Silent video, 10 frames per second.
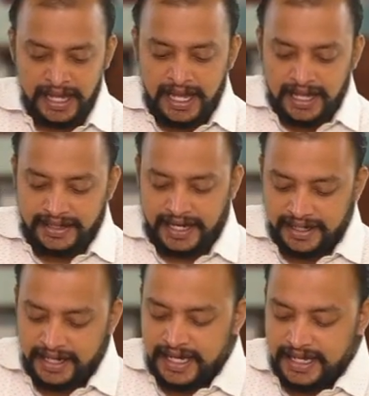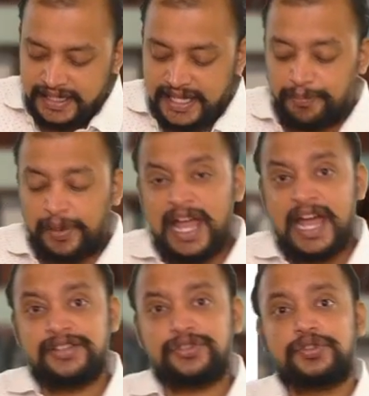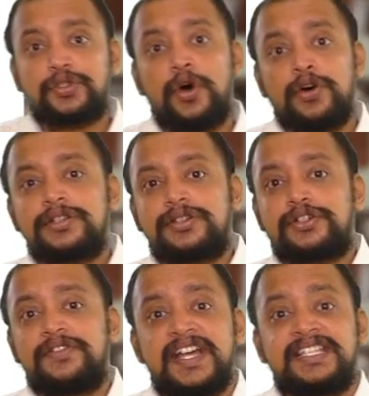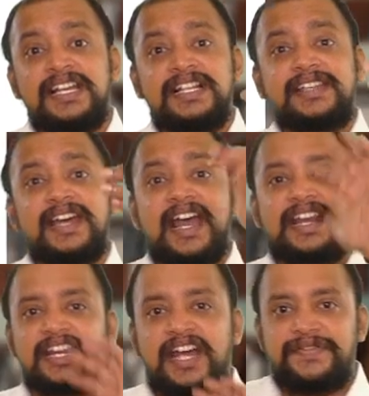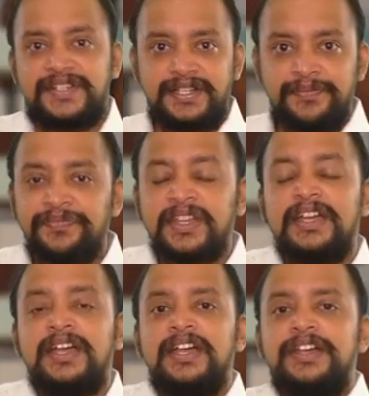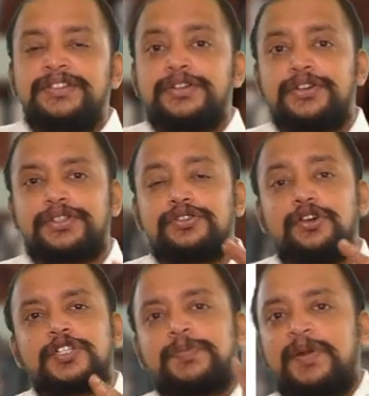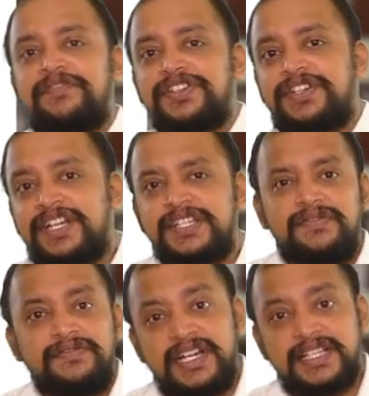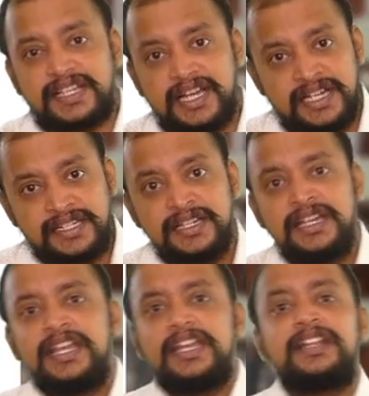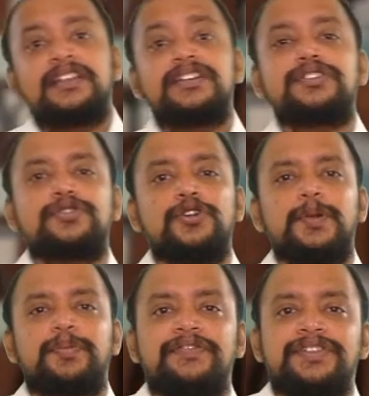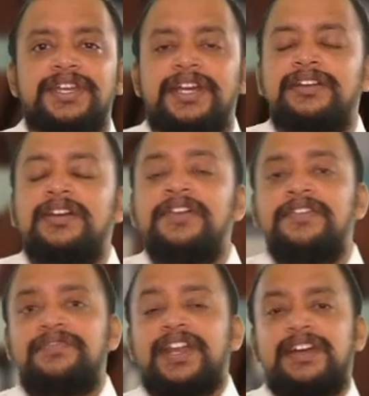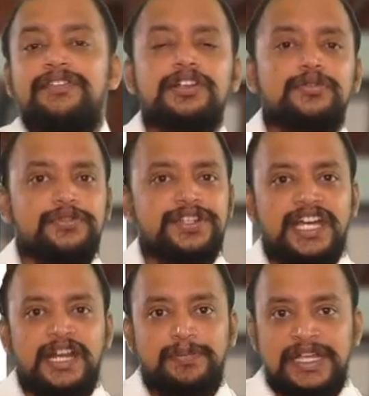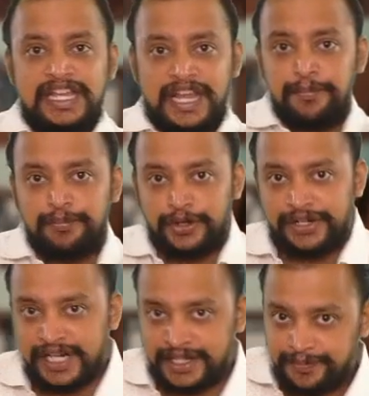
then supply of stores to vessels or aircrafts so stores provision we discussed in the store provision whenever goods are being imported